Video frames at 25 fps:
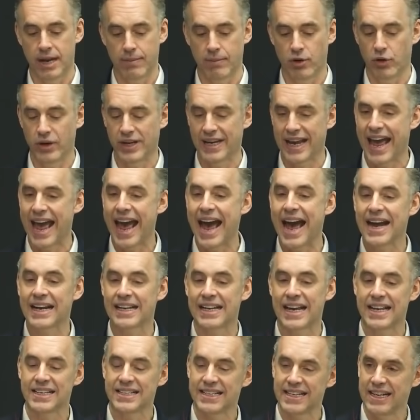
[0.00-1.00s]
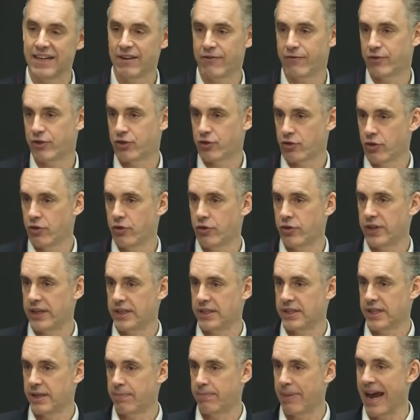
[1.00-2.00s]
I'm going to act as if truth
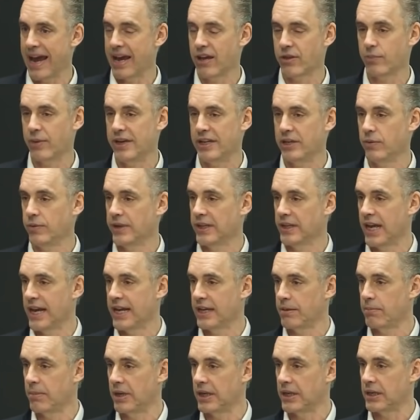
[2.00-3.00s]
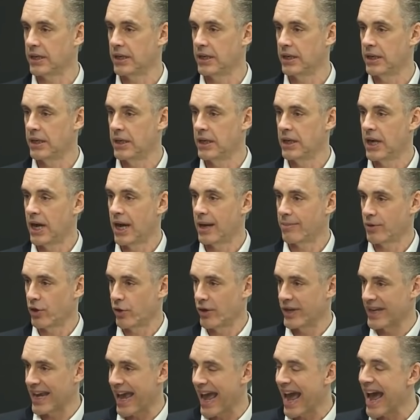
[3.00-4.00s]
is the pathway to enlightenment. I'm
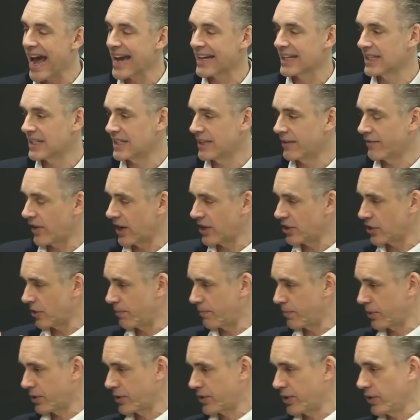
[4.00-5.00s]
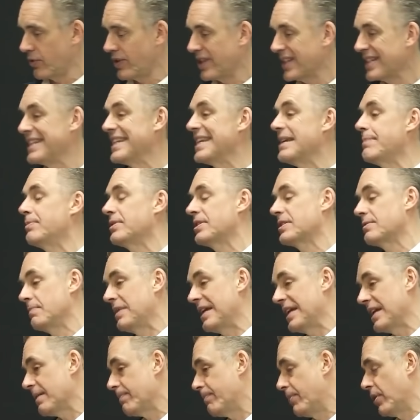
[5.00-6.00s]
going to act as if I should pursue the deepest
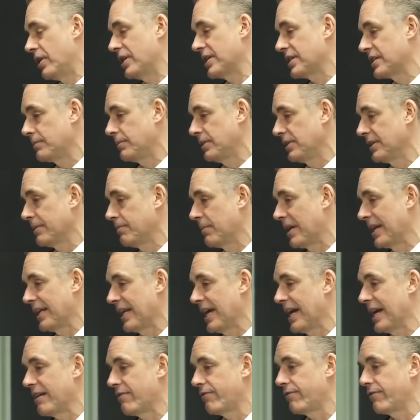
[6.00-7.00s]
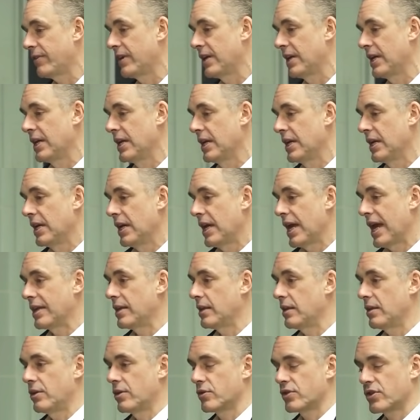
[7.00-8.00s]
meaning possible in my life.
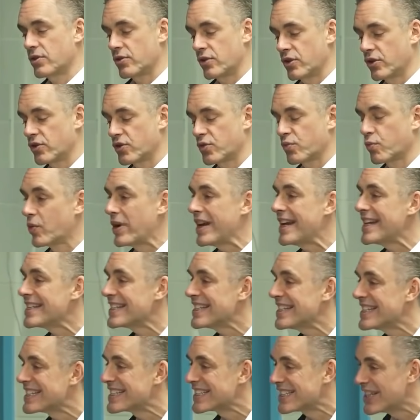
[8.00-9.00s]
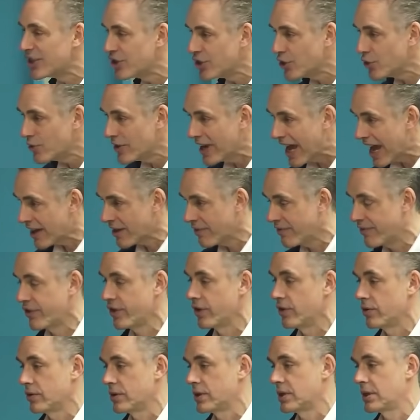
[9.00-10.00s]
And there's reasons to do none of
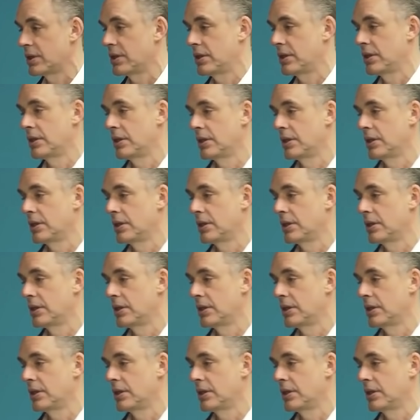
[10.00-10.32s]
those.